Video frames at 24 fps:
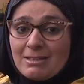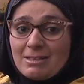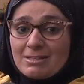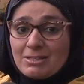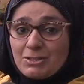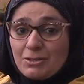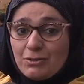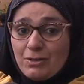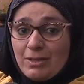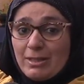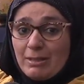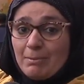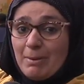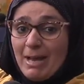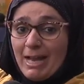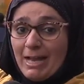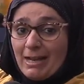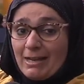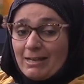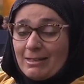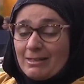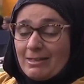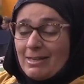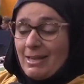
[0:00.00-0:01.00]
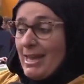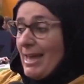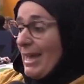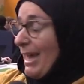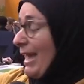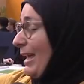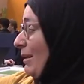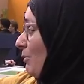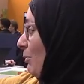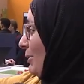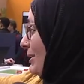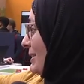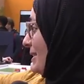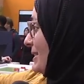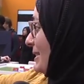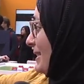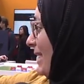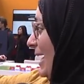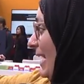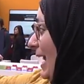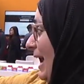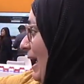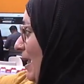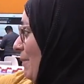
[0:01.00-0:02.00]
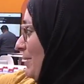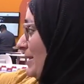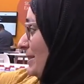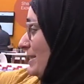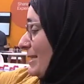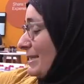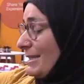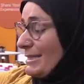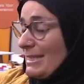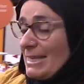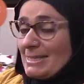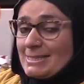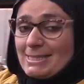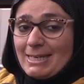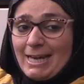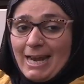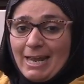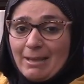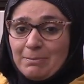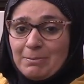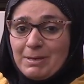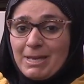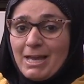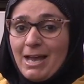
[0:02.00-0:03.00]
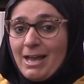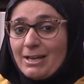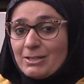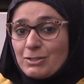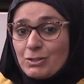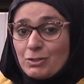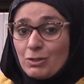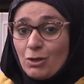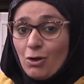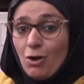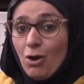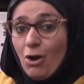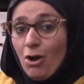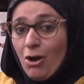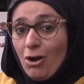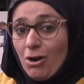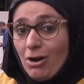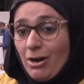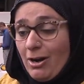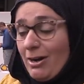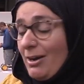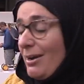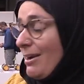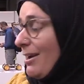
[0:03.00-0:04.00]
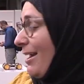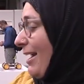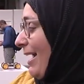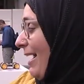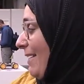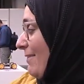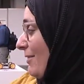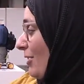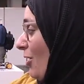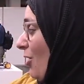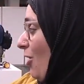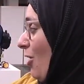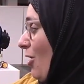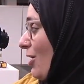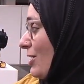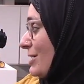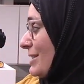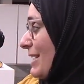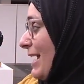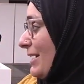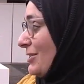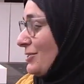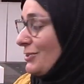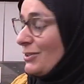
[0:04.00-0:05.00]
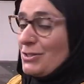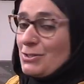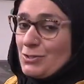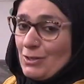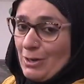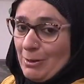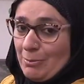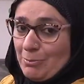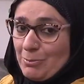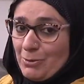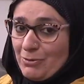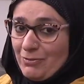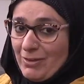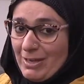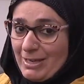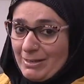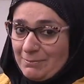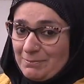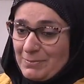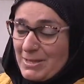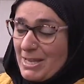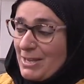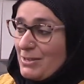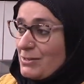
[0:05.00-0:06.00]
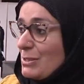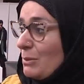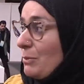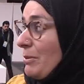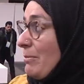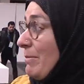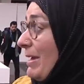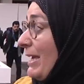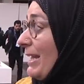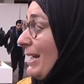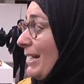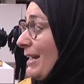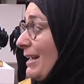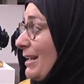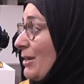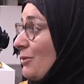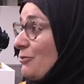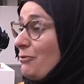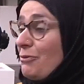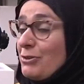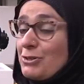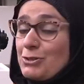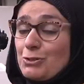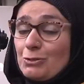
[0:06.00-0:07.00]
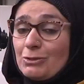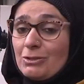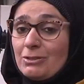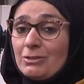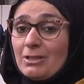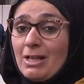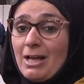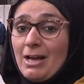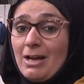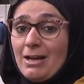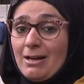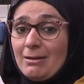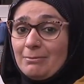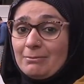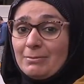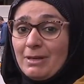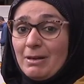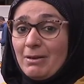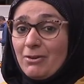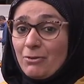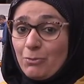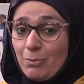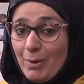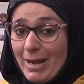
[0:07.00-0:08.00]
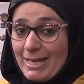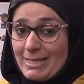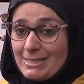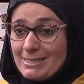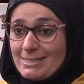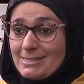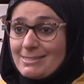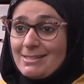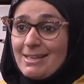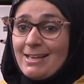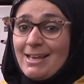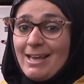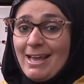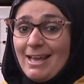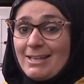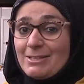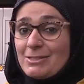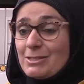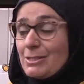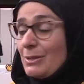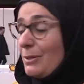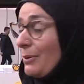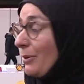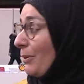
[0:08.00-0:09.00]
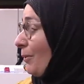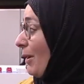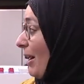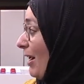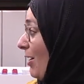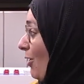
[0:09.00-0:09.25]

cluster in the back. And once that happens, it sends an API to the car, and the cars actually start moving. So we made it an official race, and so